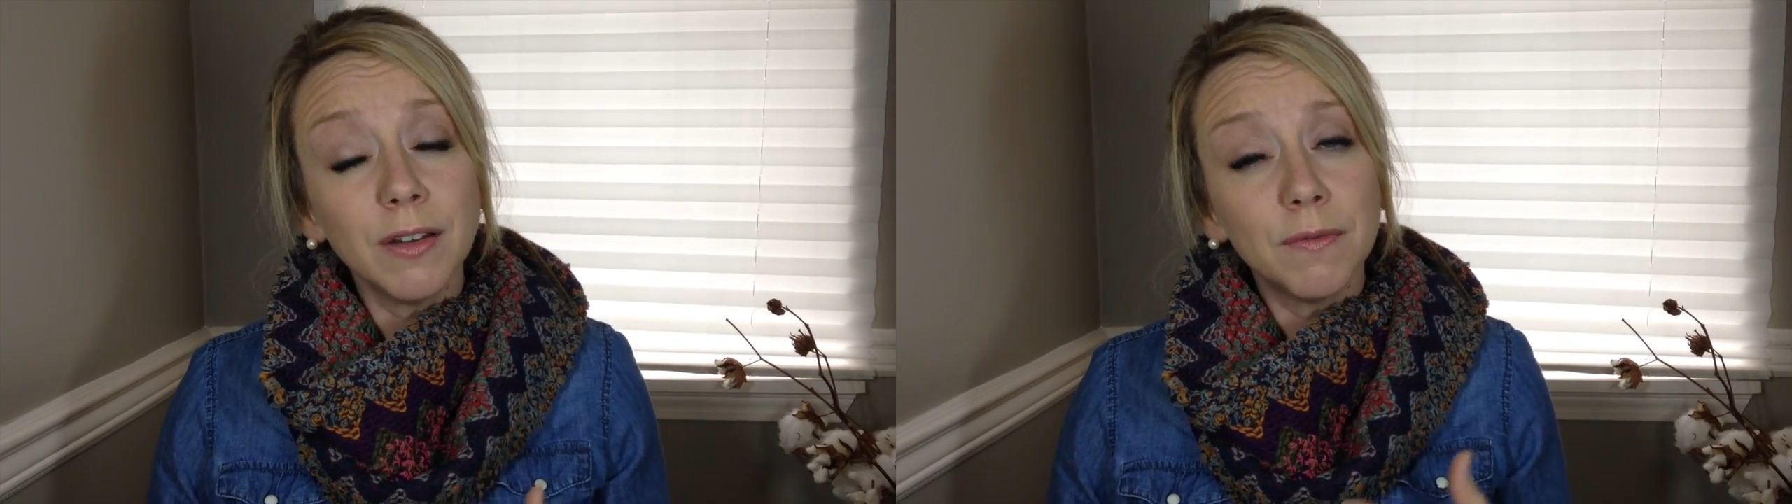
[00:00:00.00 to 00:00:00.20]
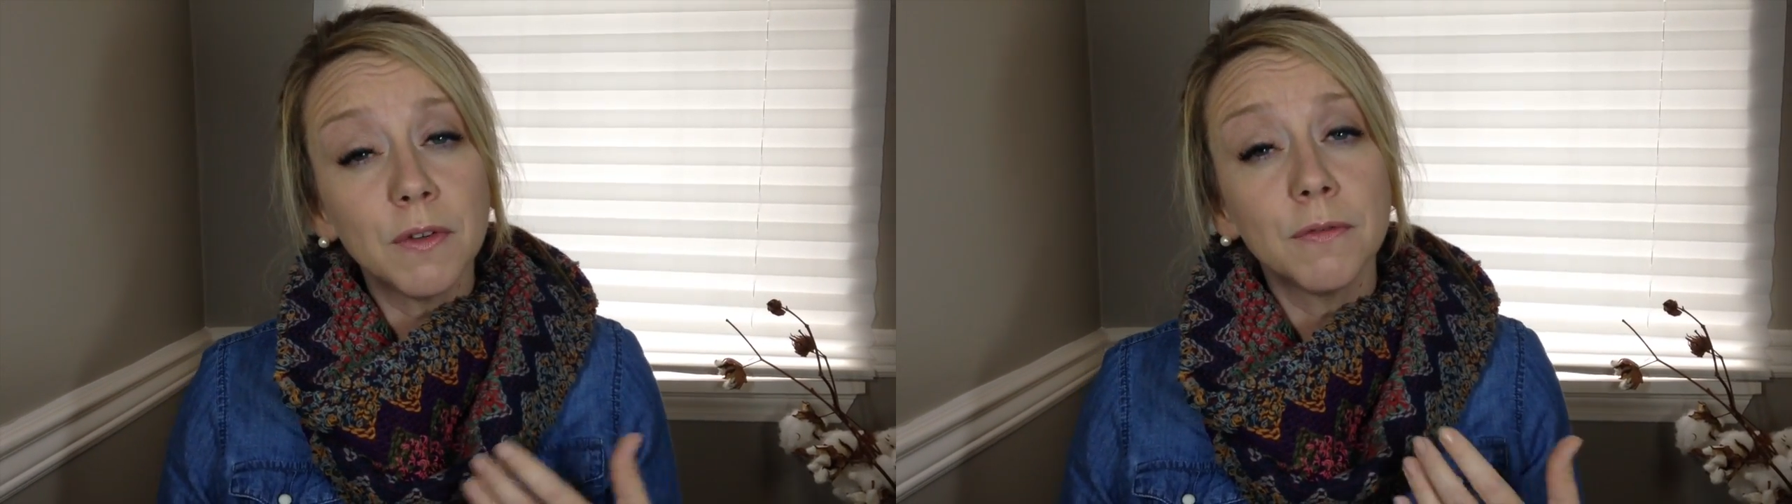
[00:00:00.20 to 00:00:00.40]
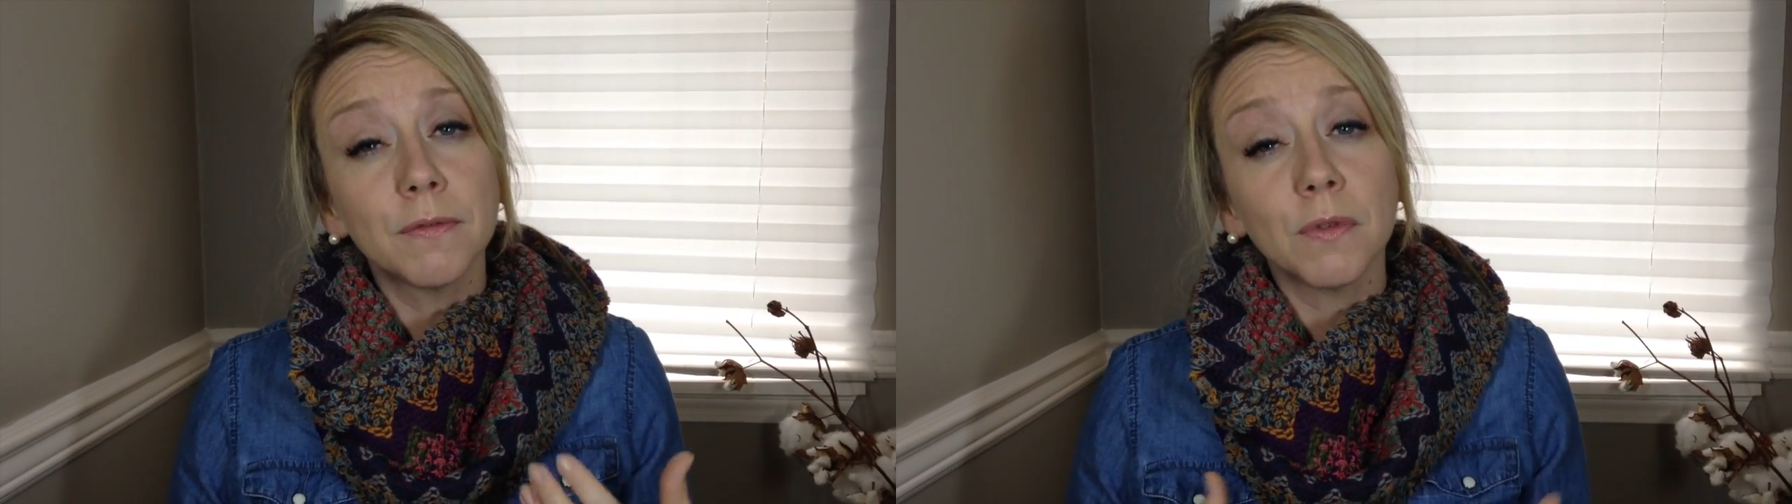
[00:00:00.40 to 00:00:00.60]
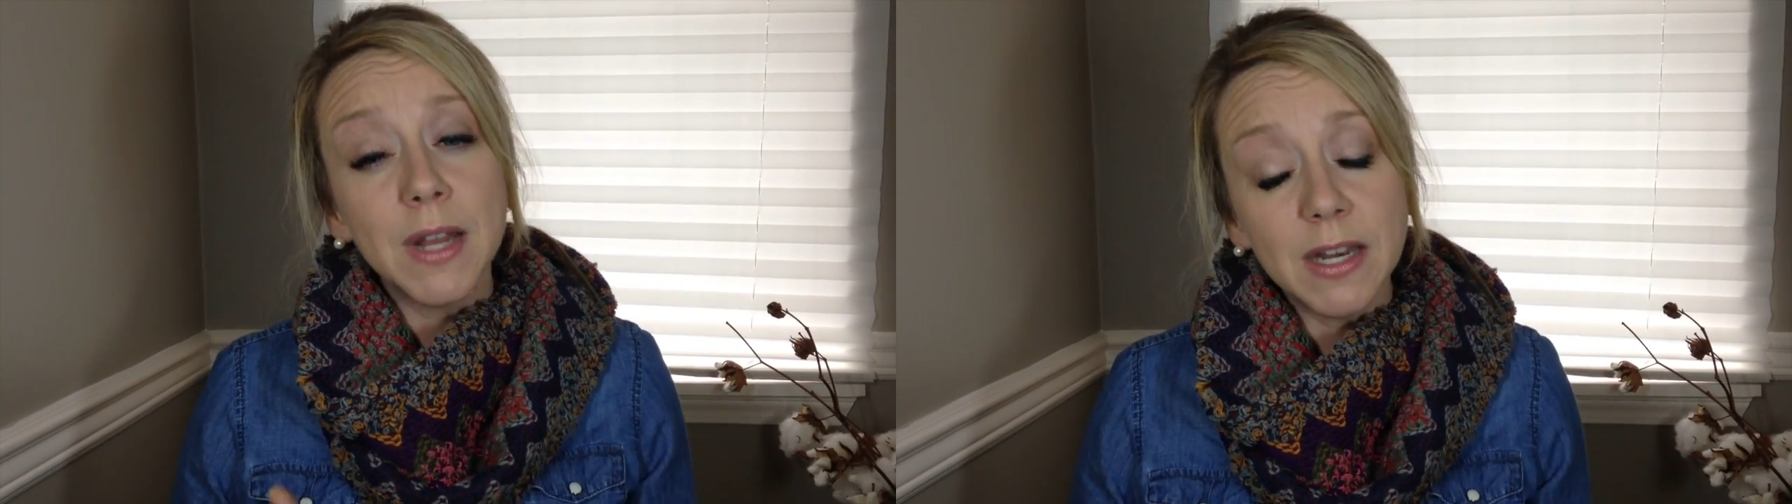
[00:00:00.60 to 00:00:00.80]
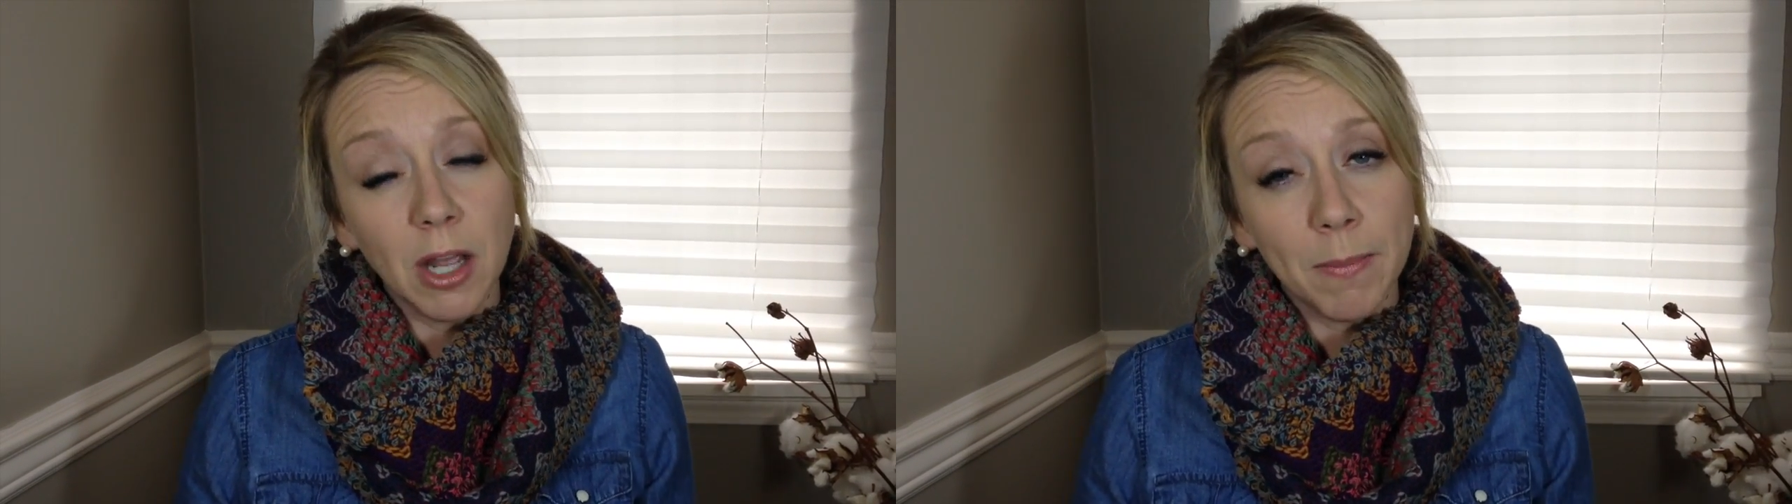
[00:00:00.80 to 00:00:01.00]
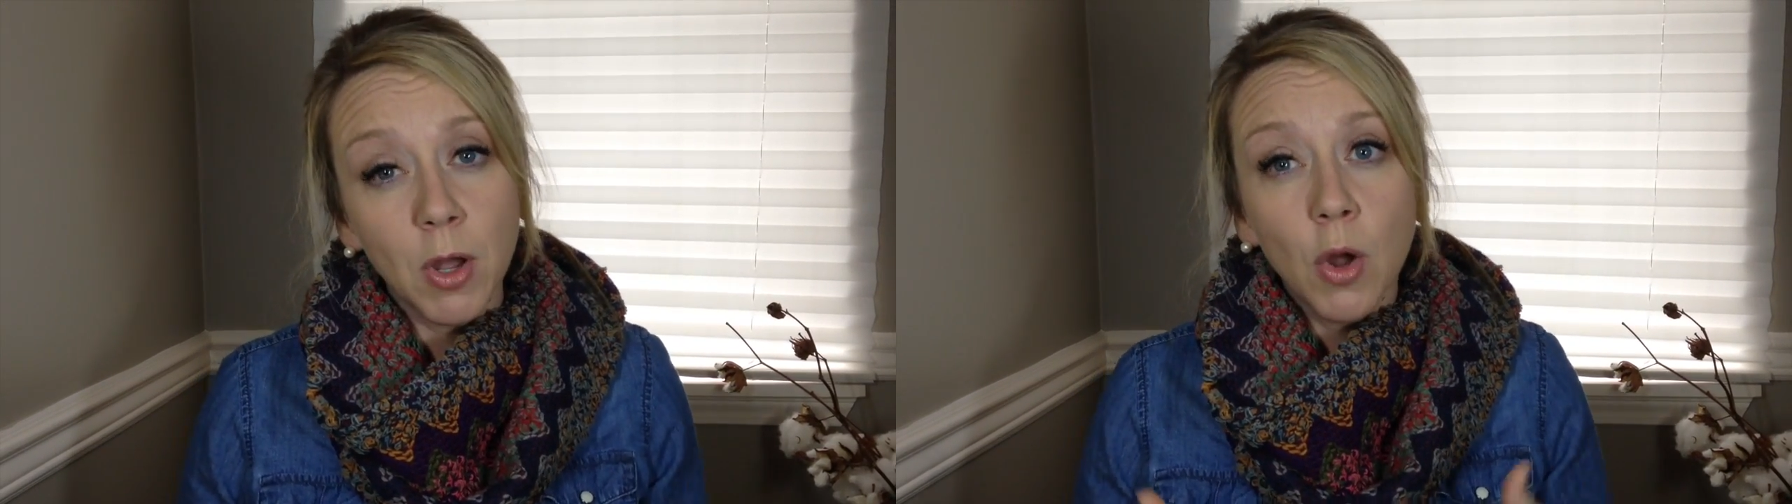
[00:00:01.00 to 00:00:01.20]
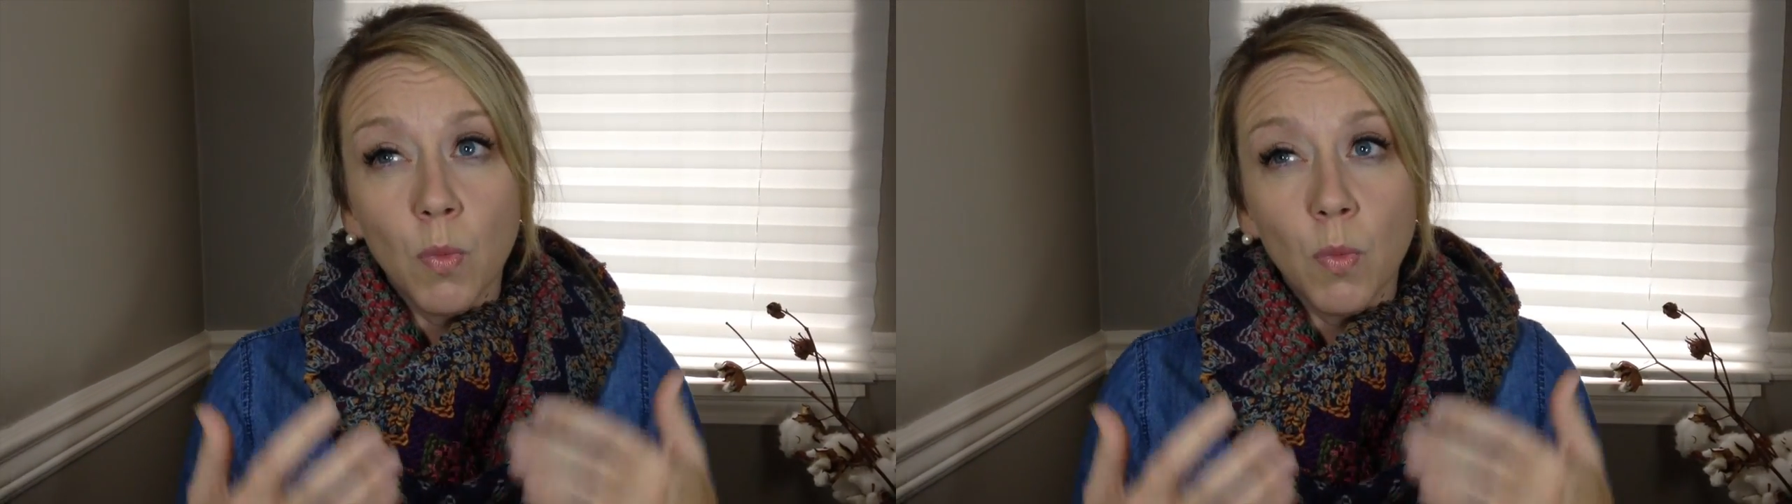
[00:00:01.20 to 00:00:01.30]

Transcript: to feel freedom